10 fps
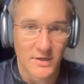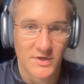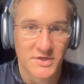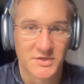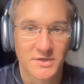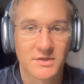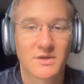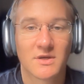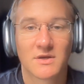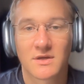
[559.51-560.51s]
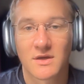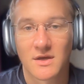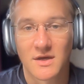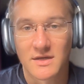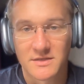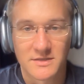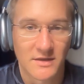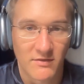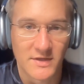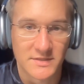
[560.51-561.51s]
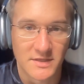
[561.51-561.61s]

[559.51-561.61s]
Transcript: question. And these are the things